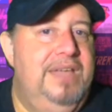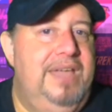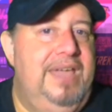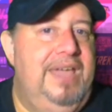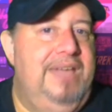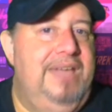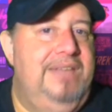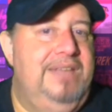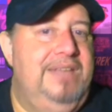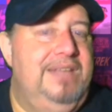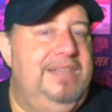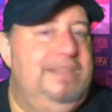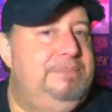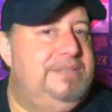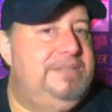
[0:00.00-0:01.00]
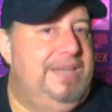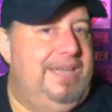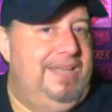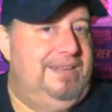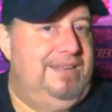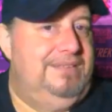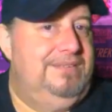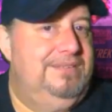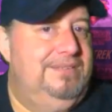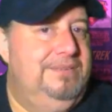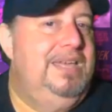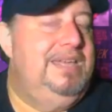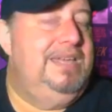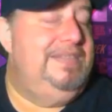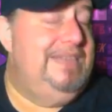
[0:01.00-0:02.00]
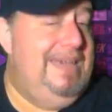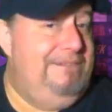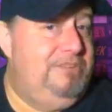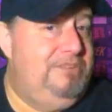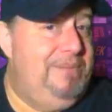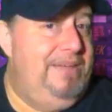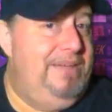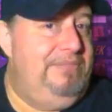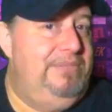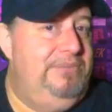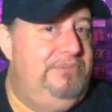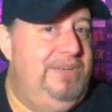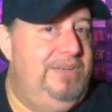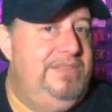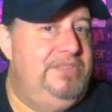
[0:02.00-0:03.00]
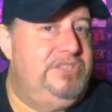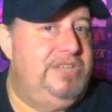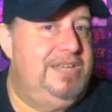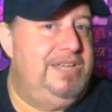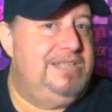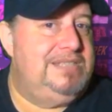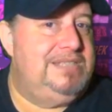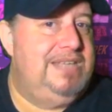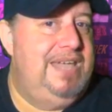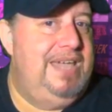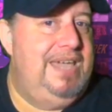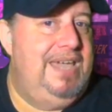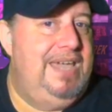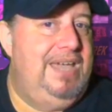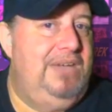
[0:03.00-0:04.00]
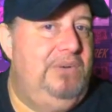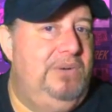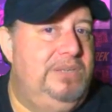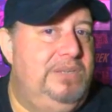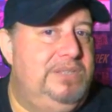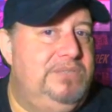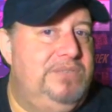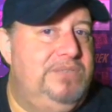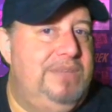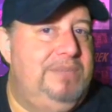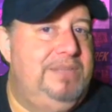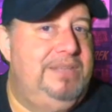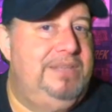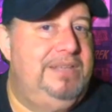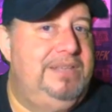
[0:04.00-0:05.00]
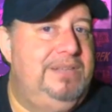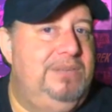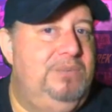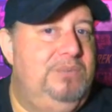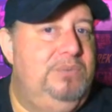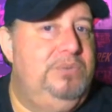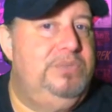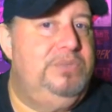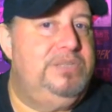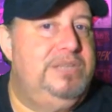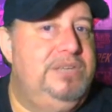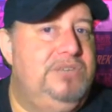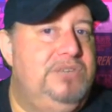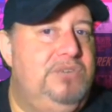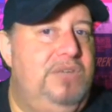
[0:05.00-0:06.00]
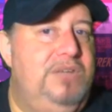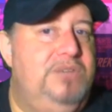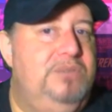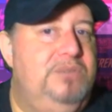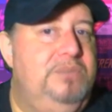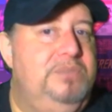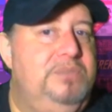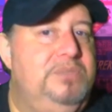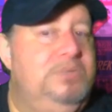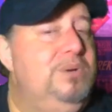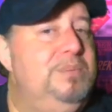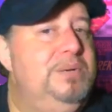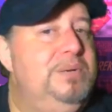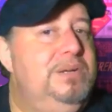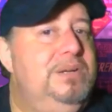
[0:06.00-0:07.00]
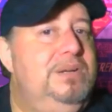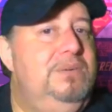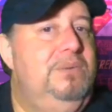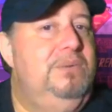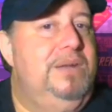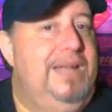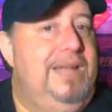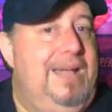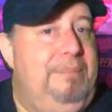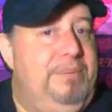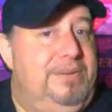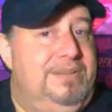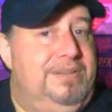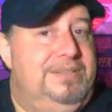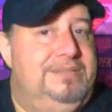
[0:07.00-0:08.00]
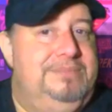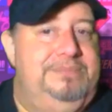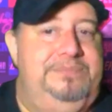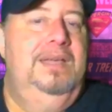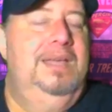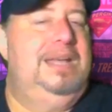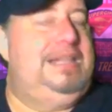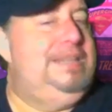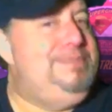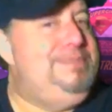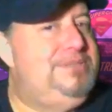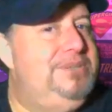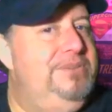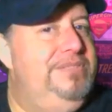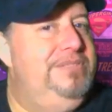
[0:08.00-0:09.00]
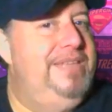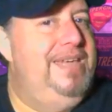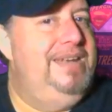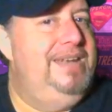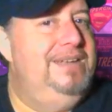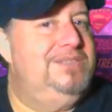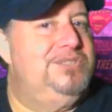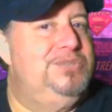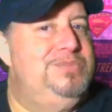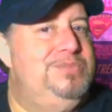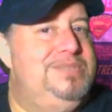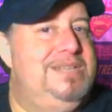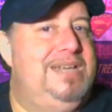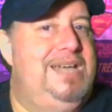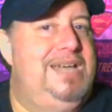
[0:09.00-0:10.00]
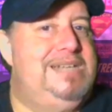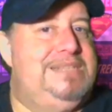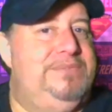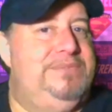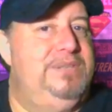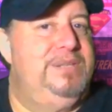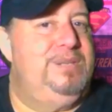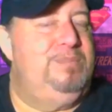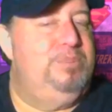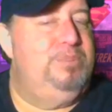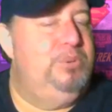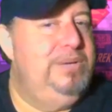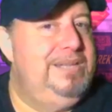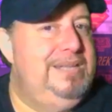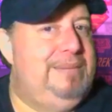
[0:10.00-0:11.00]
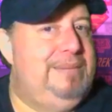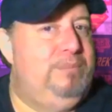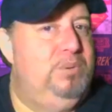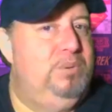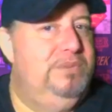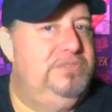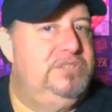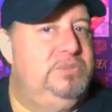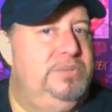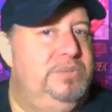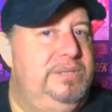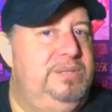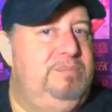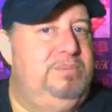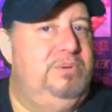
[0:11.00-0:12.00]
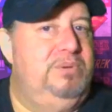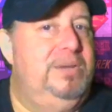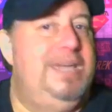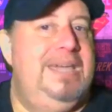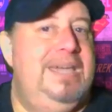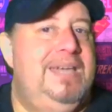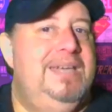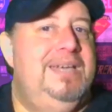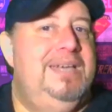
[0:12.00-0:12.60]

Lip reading: and the eclipse ends. In the aftermath of the fight, the JSA and Courtney's family lick their wounds and try to absorb what happened. Eclipso then assumes the guise of a little boy. He like morphs into a little boy